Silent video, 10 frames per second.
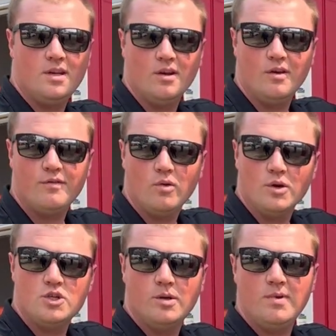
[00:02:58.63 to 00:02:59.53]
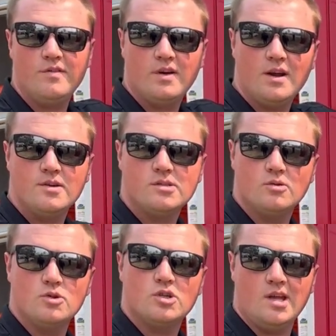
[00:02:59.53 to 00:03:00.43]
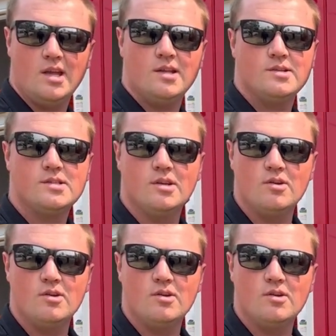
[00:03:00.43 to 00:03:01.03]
here for chimney fires, so chains to